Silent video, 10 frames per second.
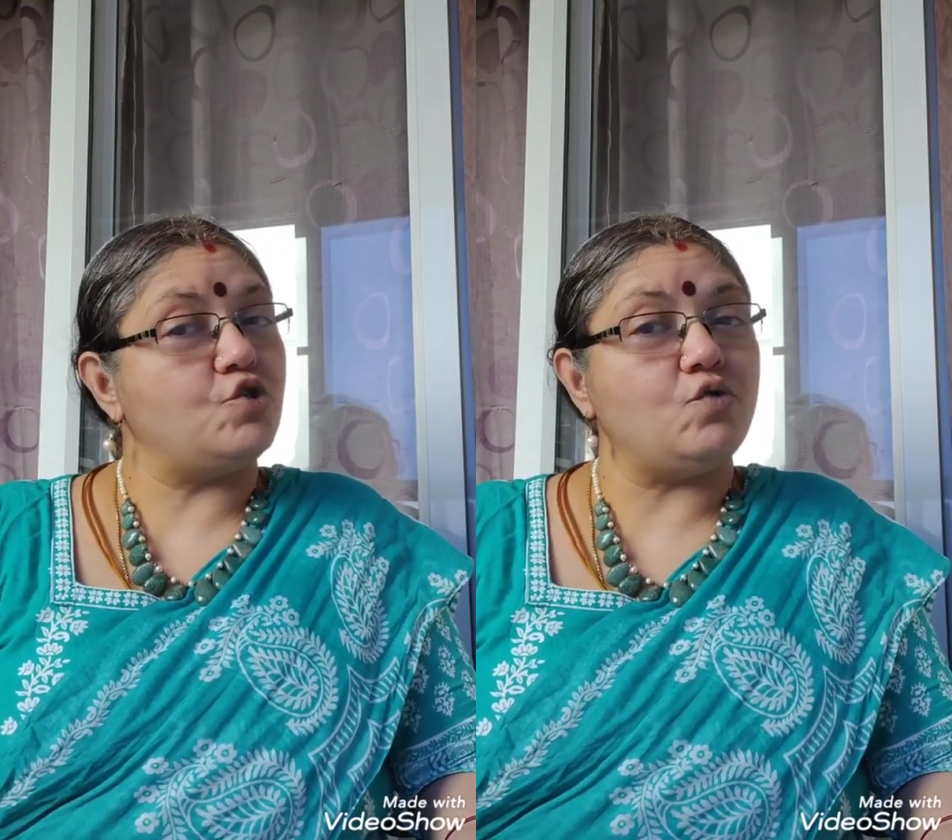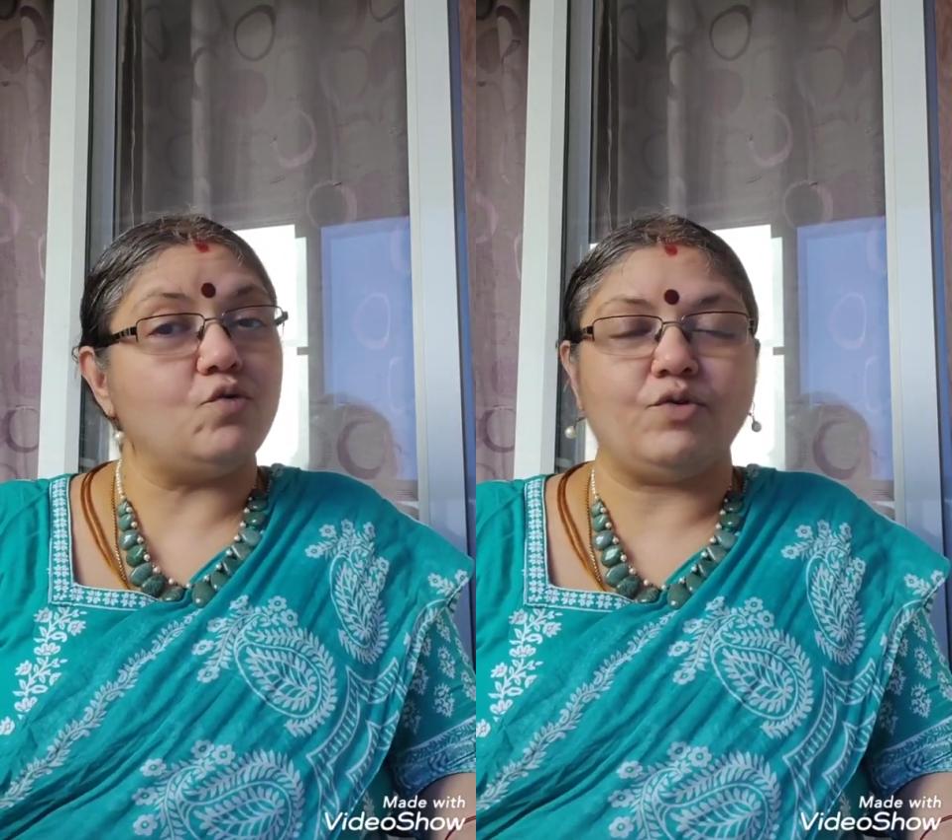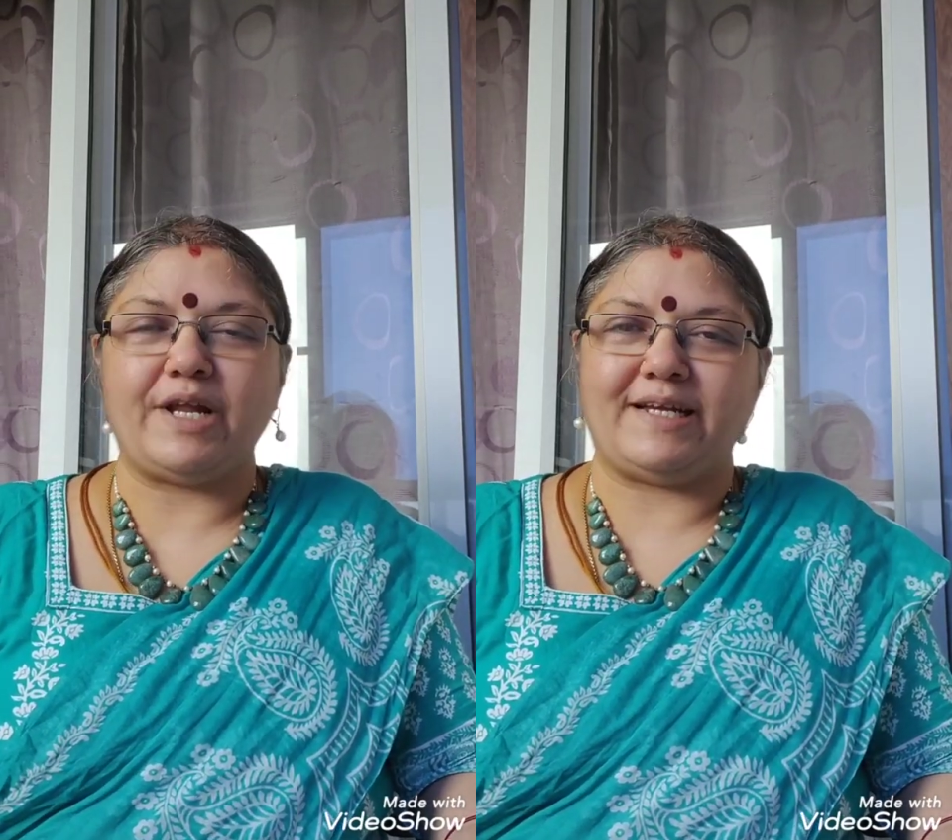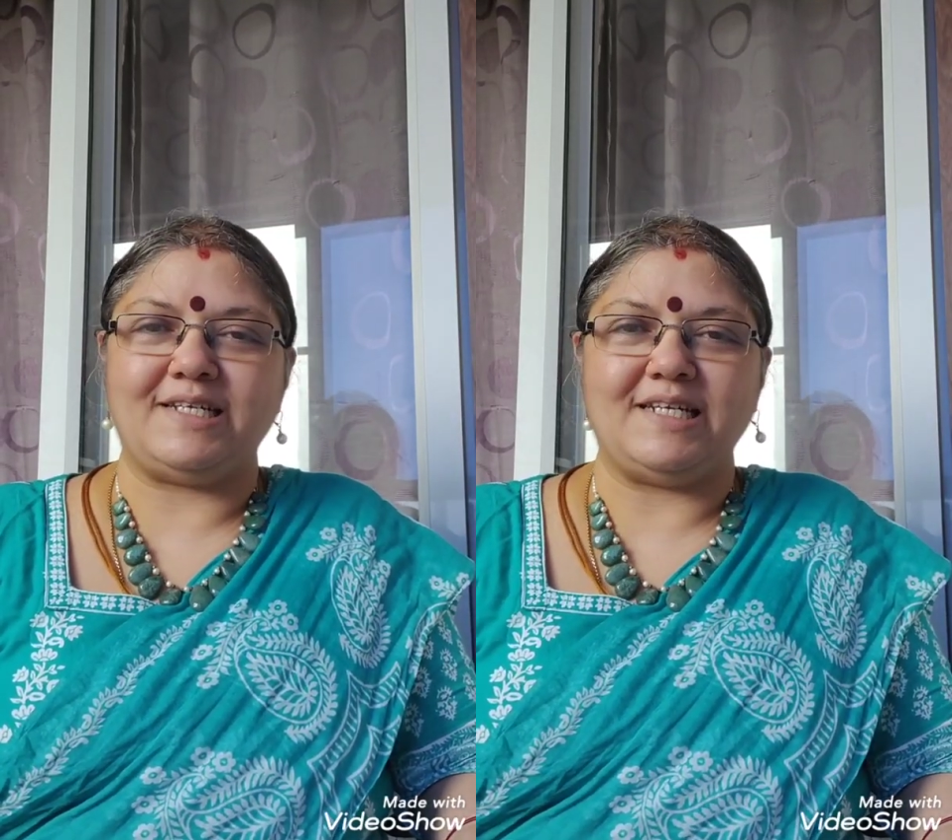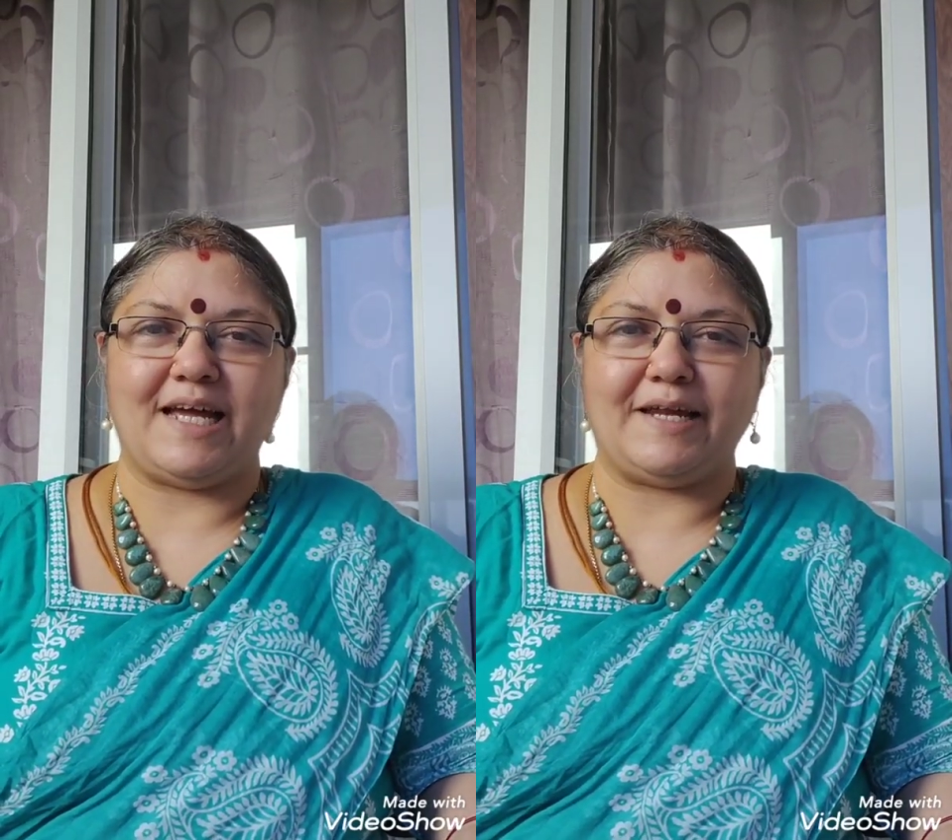to
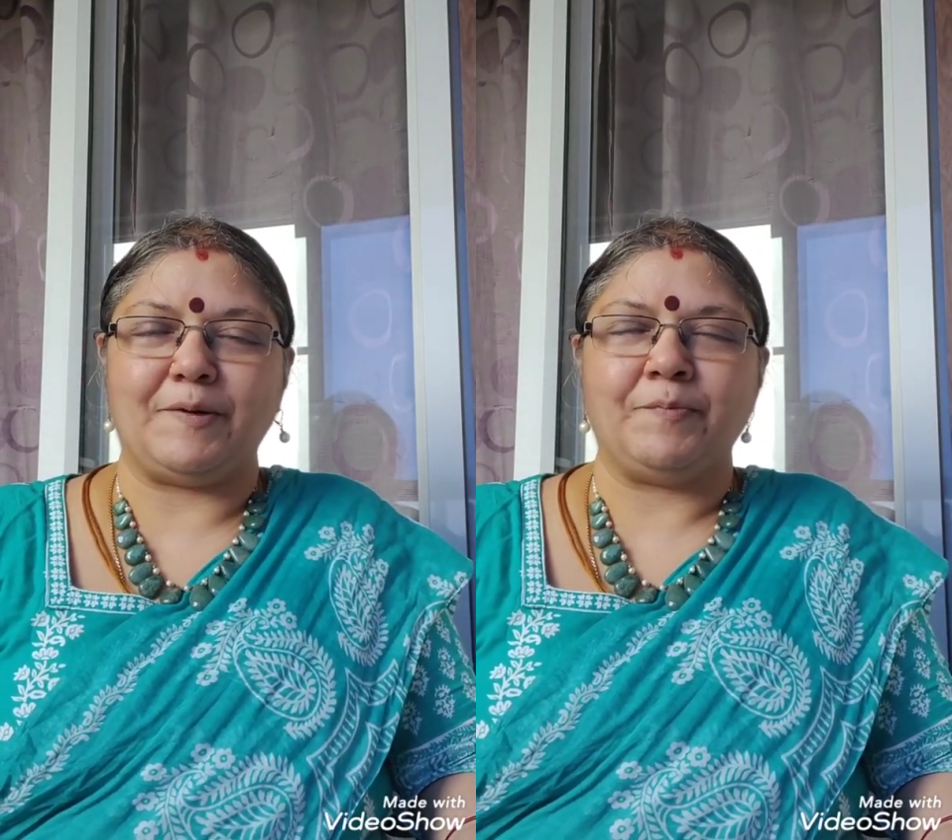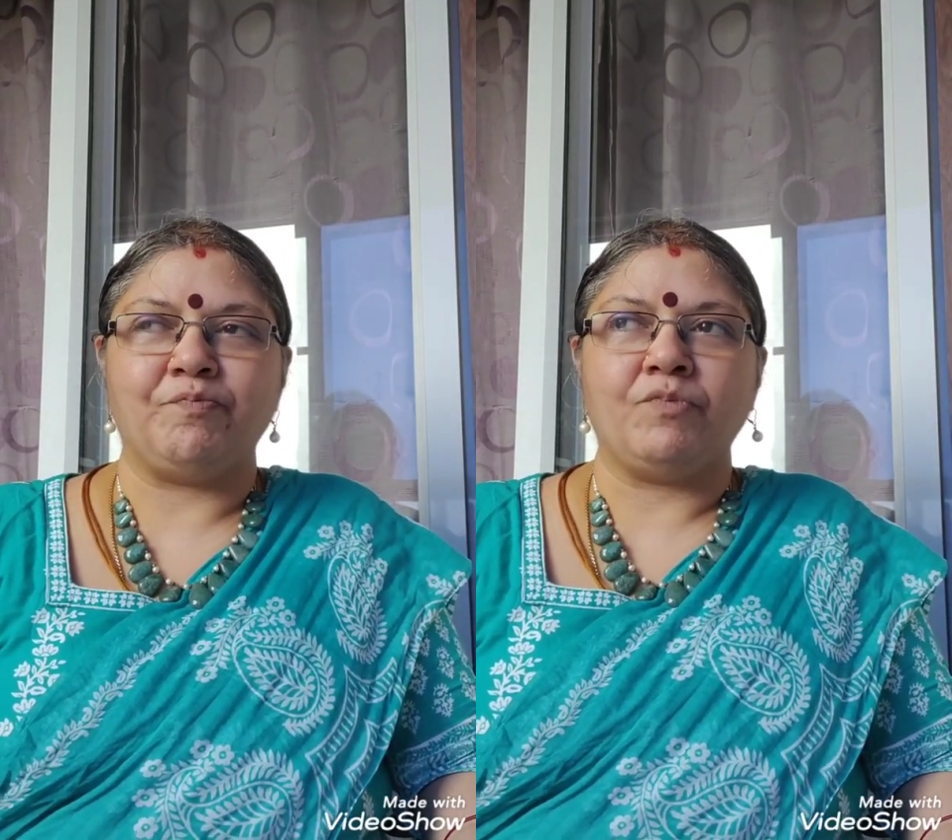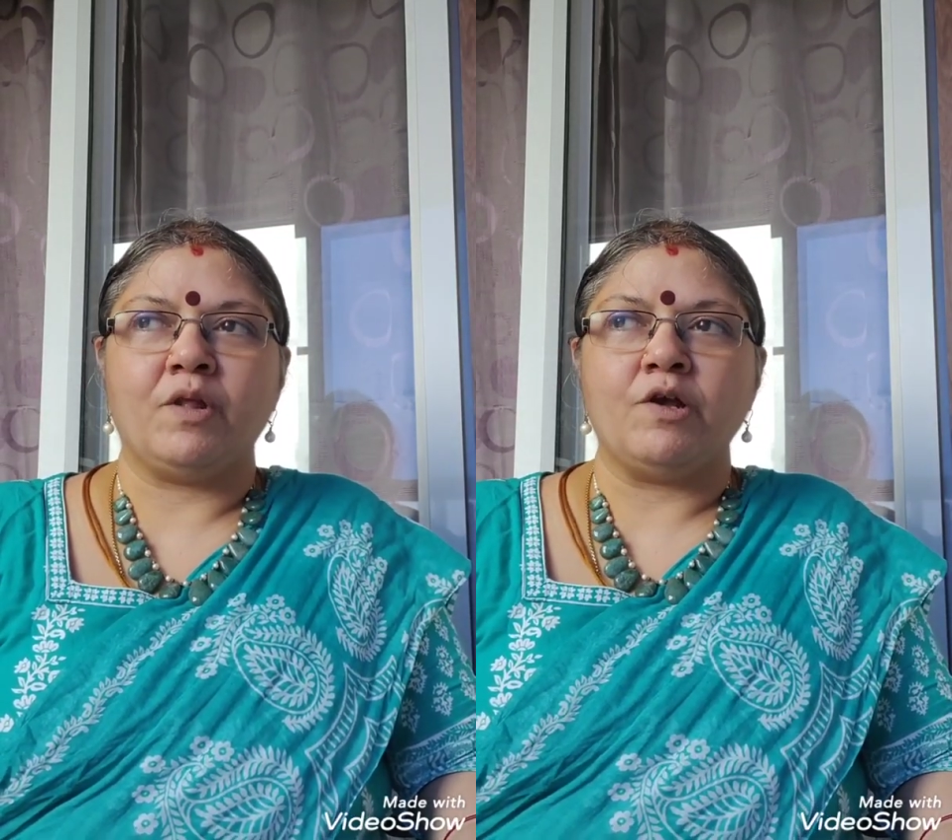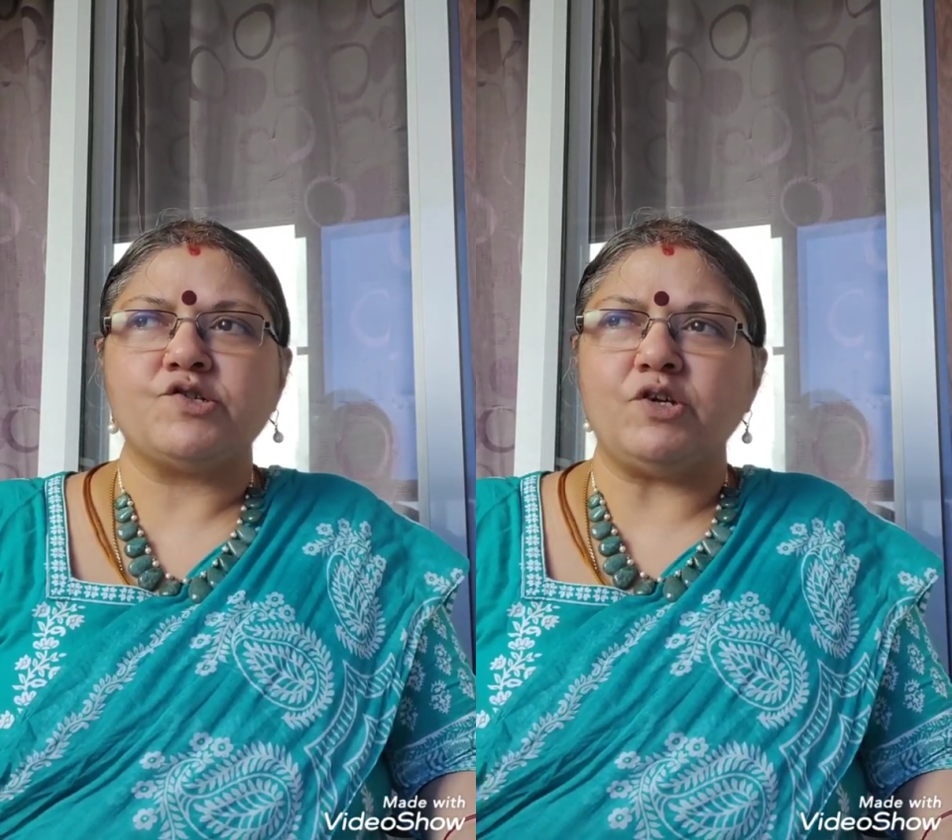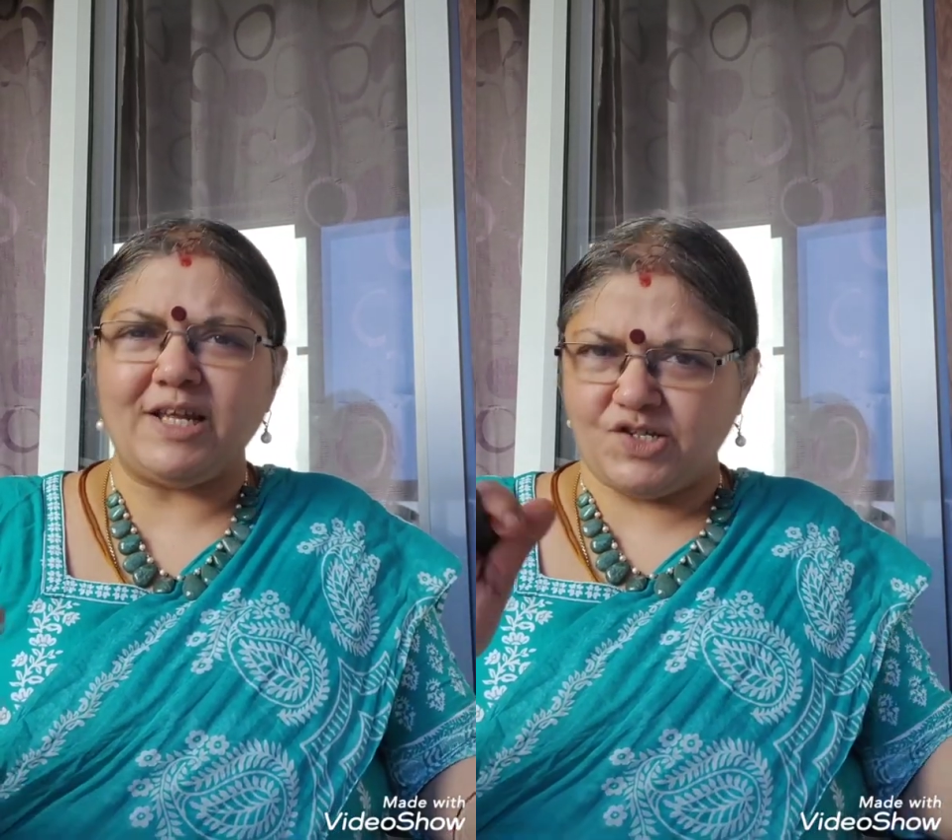99.
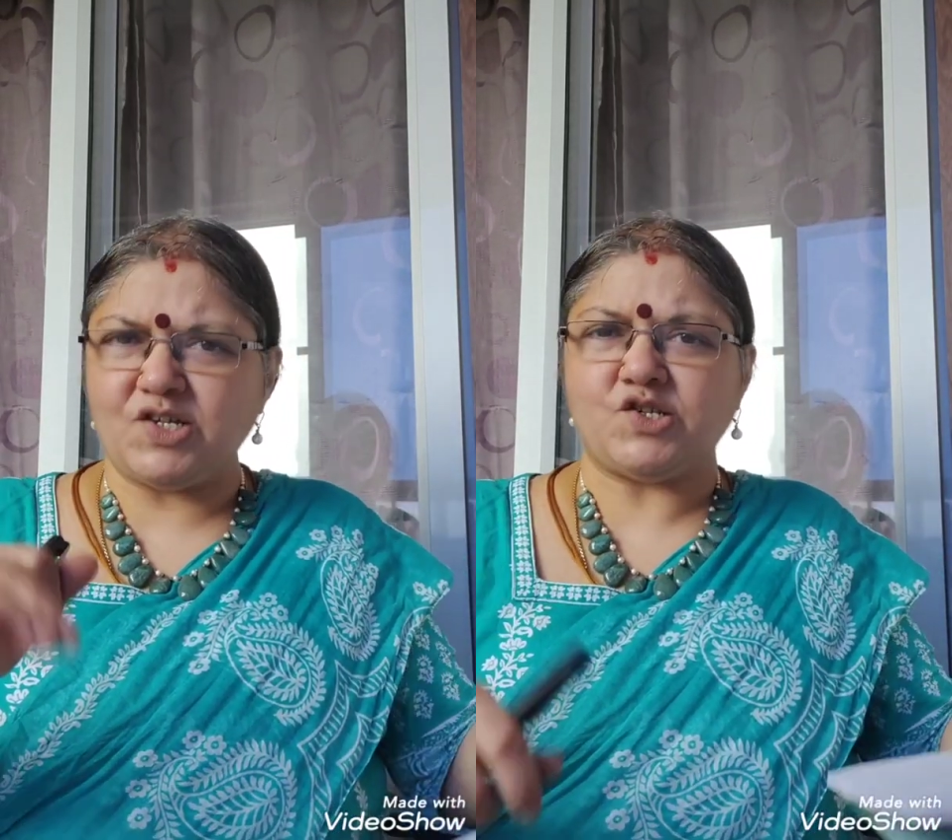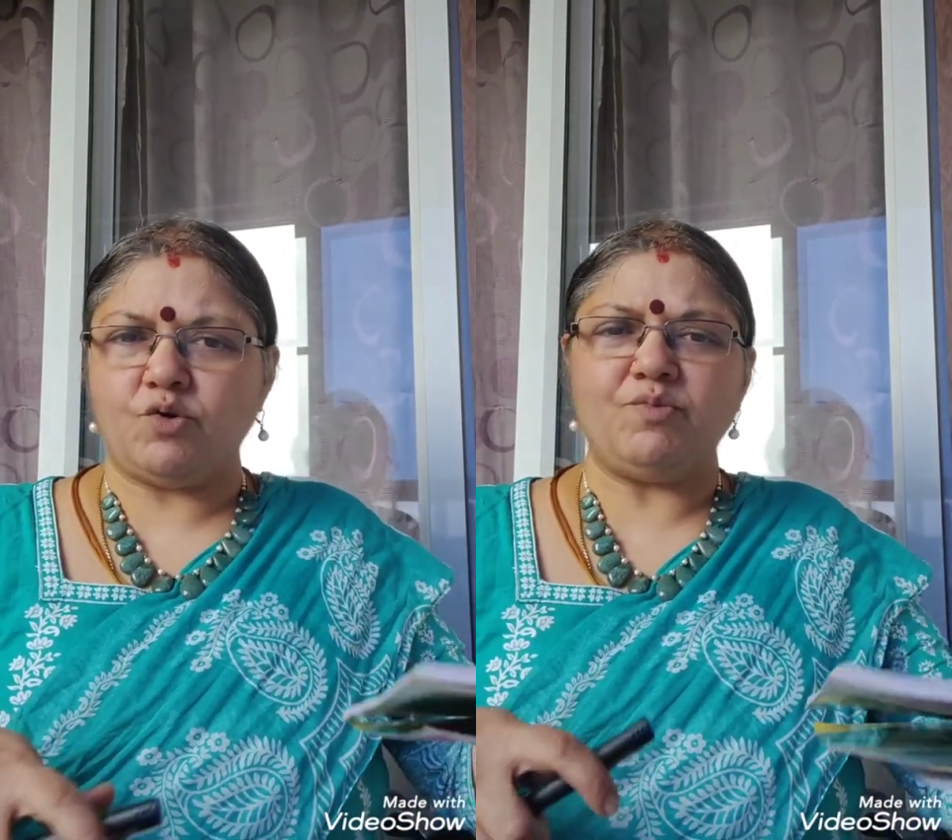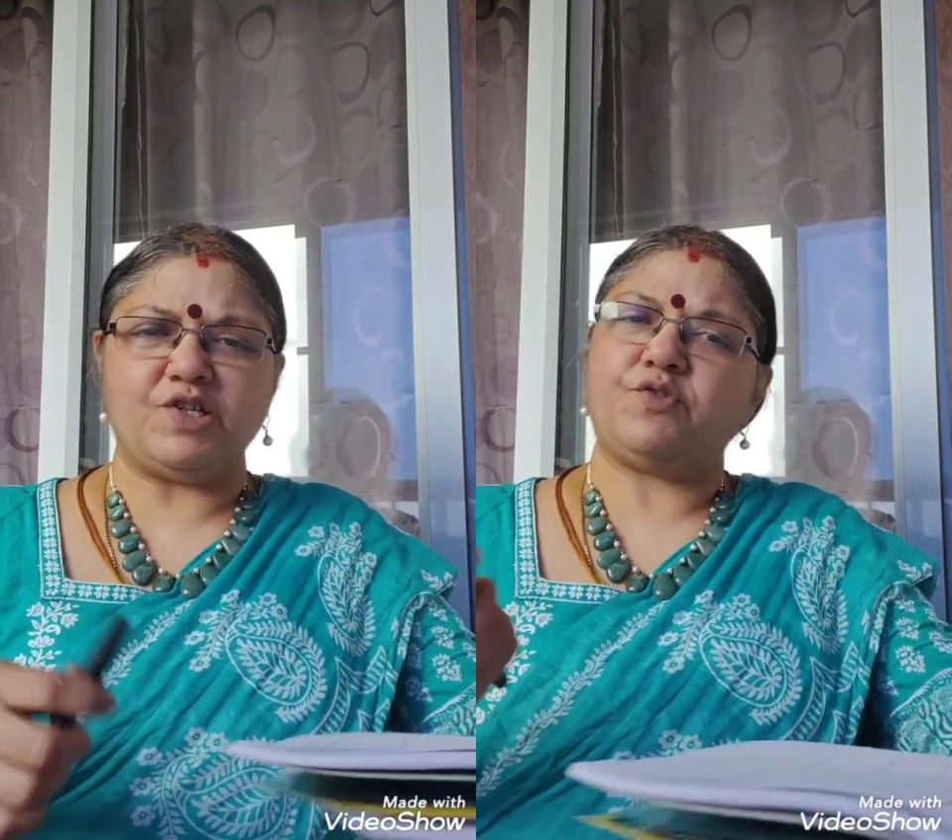So let's assume